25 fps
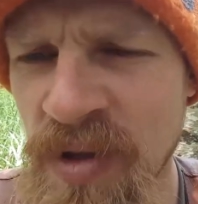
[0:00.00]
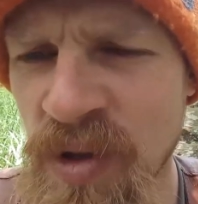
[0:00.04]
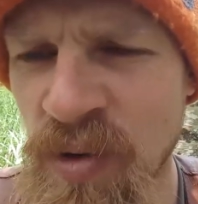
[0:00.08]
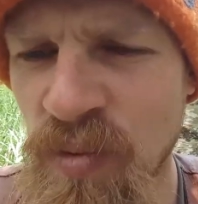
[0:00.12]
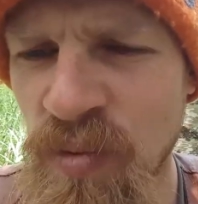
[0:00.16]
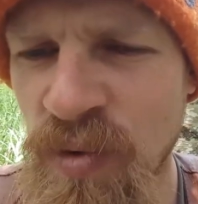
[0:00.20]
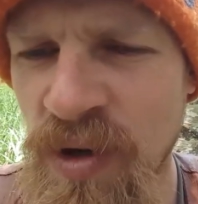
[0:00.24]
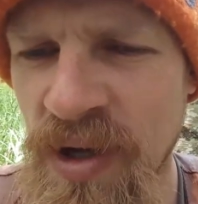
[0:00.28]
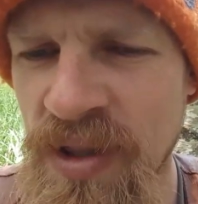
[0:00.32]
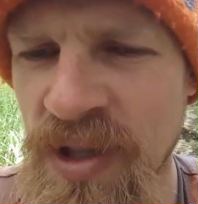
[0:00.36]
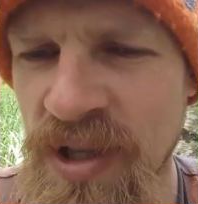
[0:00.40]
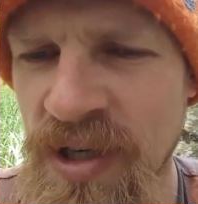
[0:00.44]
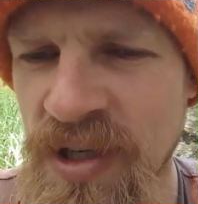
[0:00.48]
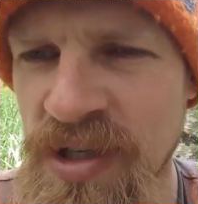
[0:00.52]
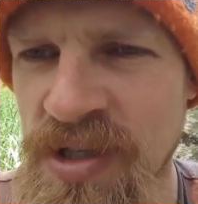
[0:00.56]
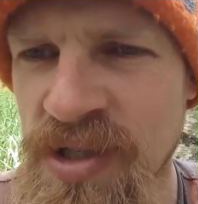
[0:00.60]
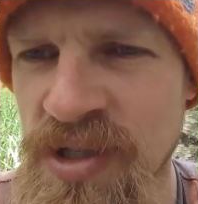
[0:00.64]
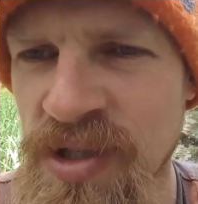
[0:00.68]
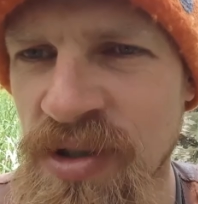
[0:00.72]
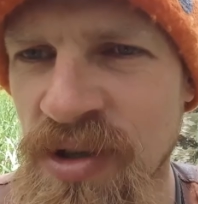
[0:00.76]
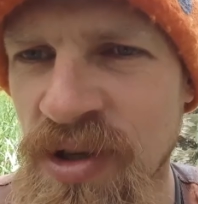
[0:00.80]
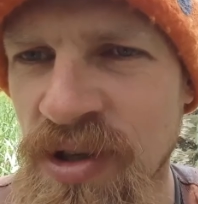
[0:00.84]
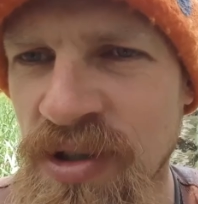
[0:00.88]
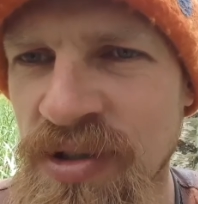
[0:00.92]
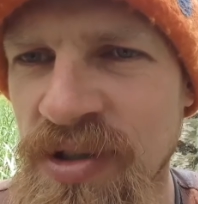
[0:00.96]
one that is
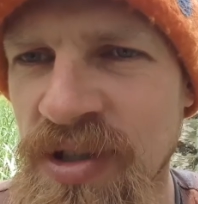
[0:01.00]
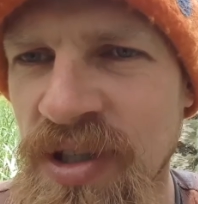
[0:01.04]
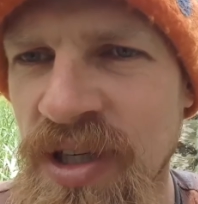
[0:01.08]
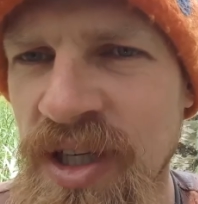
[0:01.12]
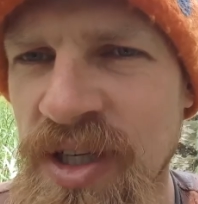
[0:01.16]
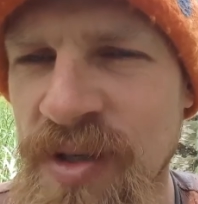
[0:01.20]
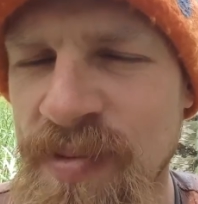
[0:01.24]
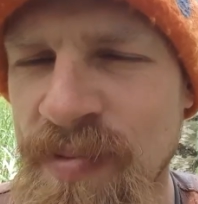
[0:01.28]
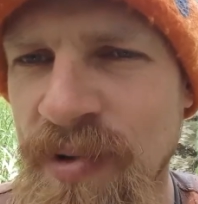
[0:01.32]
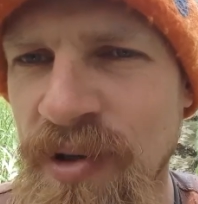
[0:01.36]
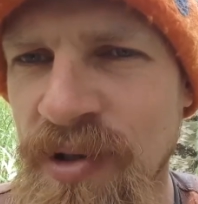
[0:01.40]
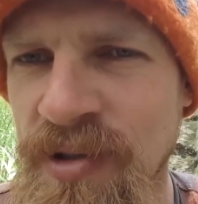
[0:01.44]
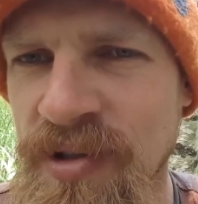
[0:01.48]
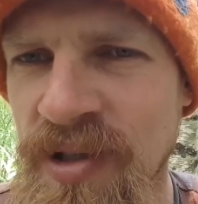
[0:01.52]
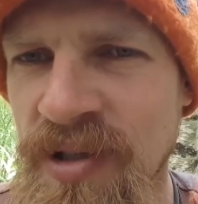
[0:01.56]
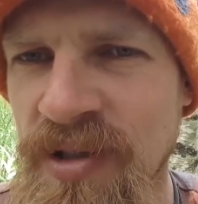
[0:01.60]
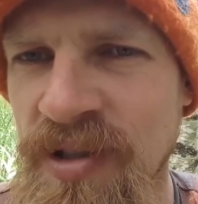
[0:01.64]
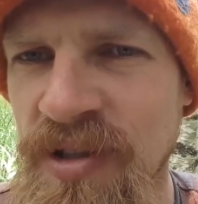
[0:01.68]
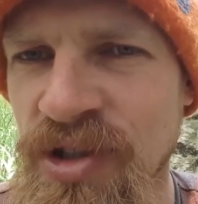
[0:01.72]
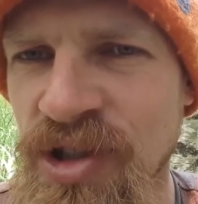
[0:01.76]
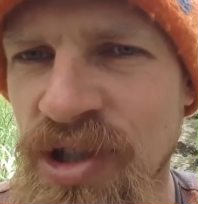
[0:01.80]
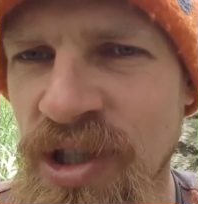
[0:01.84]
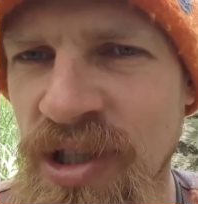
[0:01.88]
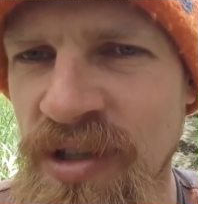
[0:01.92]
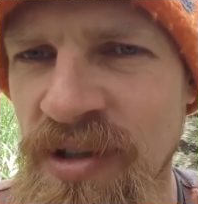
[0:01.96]
not exploiting
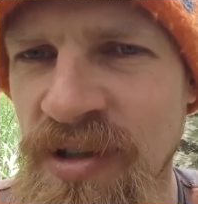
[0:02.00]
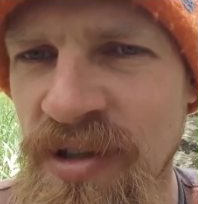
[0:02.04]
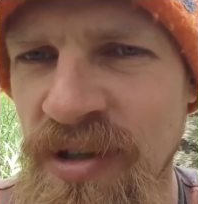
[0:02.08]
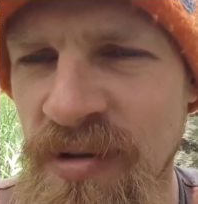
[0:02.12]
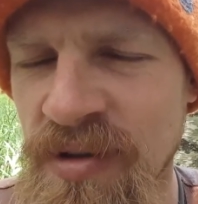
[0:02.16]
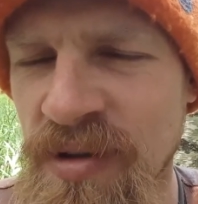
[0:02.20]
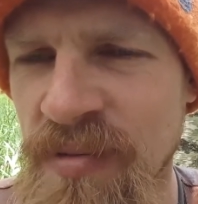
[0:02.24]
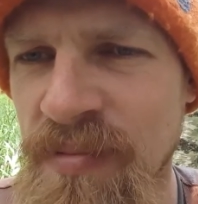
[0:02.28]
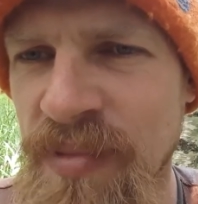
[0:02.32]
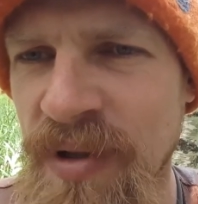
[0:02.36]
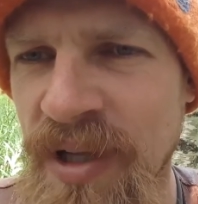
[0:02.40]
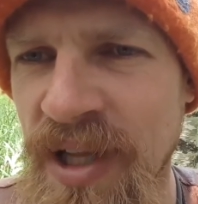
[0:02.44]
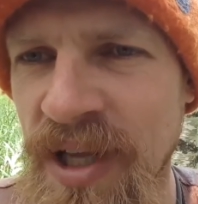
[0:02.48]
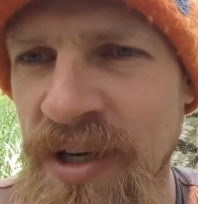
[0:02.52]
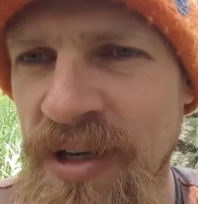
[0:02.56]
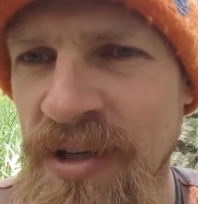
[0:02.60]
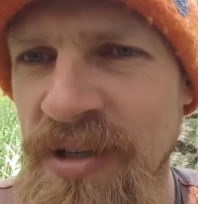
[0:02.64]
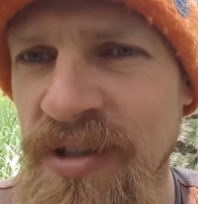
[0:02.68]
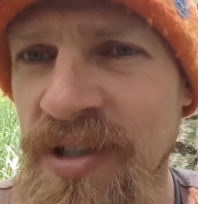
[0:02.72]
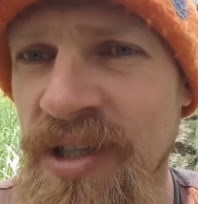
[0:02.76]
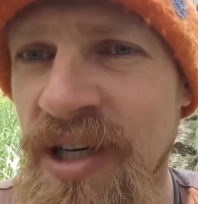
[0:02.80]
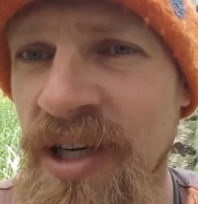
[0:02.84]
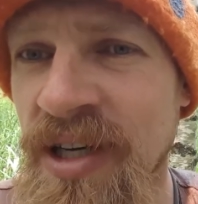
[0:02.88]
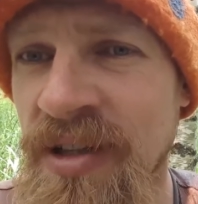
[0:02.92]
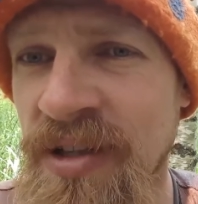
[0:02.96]
the
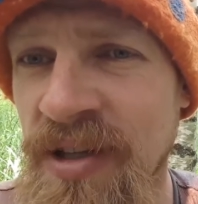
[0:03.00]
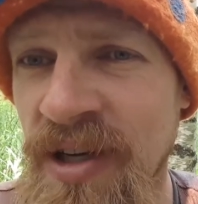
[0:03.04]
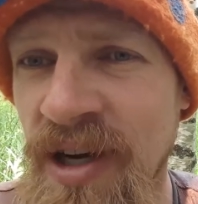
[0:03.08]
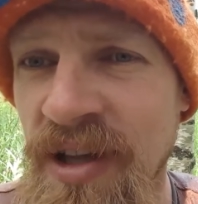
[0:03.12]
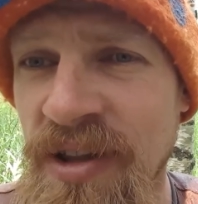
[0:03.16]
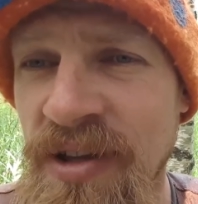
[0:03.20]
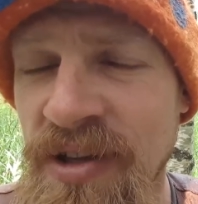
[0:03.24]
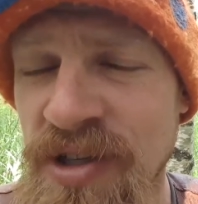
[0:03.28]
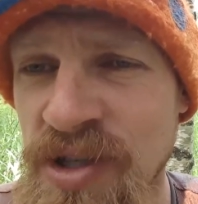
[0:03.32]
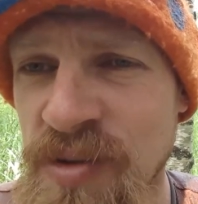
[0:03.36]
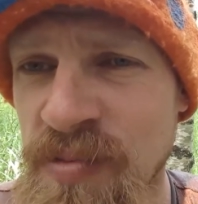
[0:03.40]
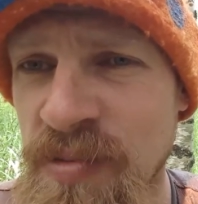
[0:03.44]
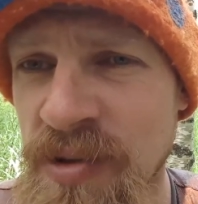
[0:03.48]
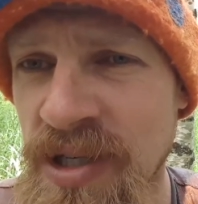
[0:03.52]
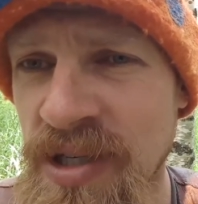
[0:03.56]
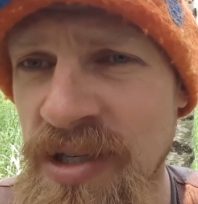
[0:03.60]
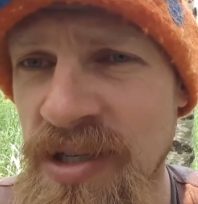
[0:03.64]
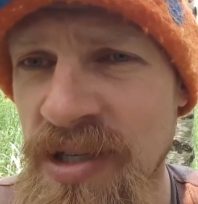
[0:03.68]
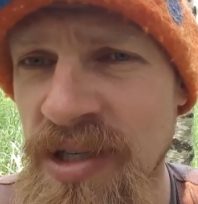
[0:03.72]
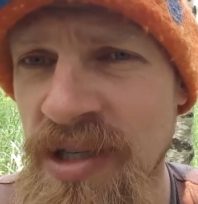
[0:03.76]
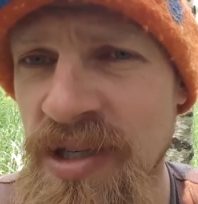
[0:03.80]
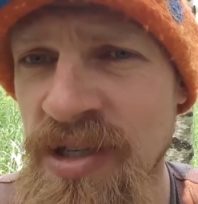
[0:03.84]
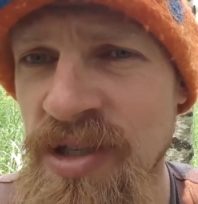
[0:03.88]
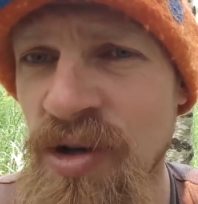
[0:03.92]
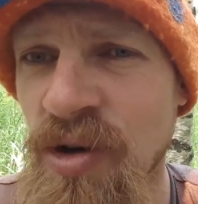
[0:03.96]
planet and other
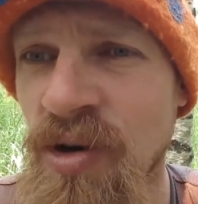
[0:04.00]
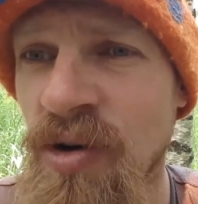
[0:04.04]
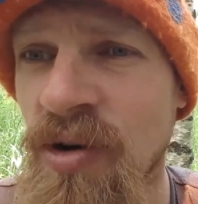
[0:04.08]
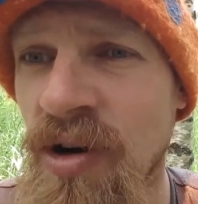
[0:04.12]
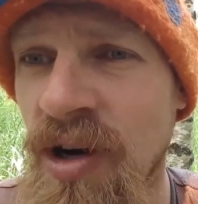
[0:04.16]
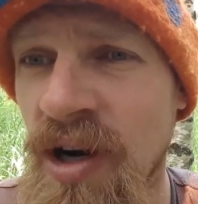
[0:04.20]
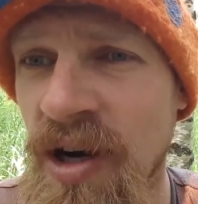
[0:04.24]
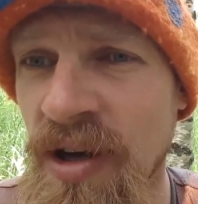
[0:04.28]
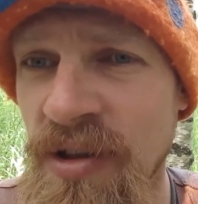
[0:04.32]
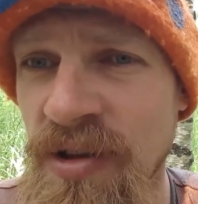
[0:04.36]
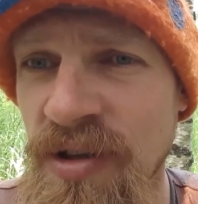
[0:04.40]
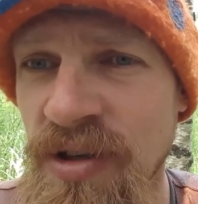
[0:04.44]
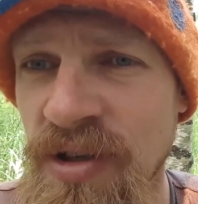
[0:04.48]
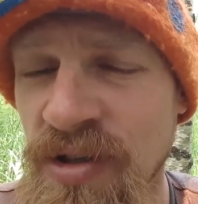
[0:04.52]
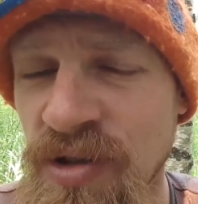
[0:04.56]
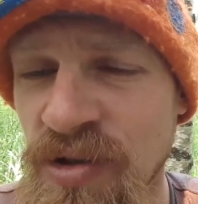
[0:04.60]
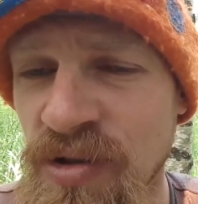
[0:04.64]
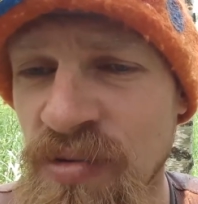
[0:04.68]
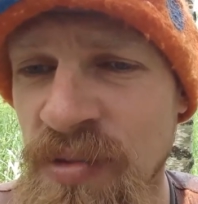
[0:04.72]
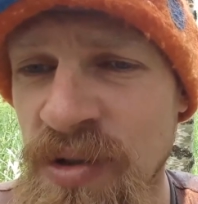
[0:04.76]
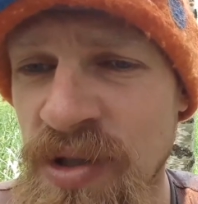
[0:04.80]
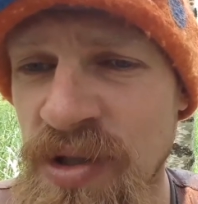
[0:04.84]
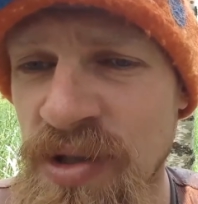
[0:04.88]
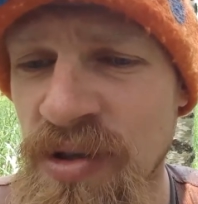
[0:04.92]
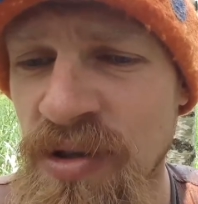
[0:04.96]
species or other
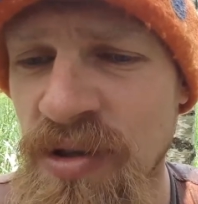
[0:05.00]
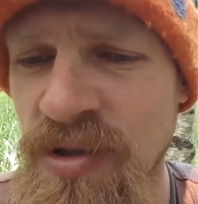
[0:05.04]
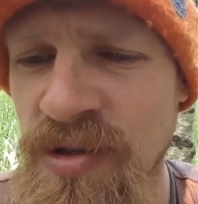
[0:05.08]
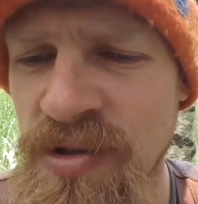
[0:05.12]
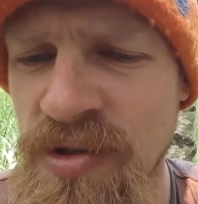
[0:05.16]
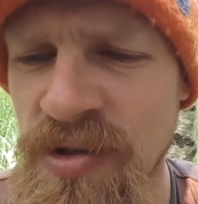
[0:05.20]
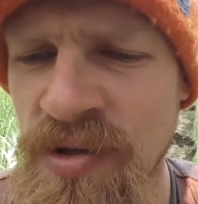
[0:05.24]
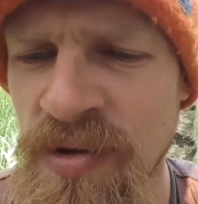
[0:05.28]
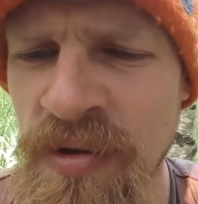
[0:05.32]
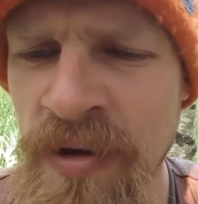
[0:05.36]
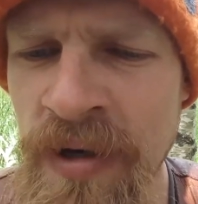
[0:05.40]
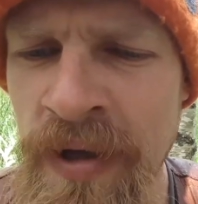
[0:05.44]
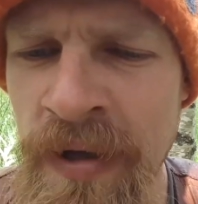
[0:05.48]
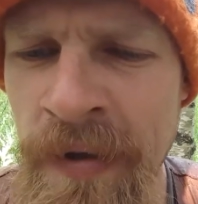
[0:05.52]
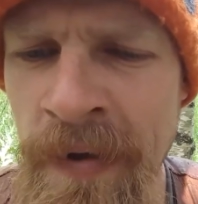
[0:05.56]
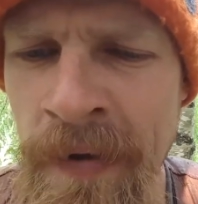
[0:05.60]
humans also,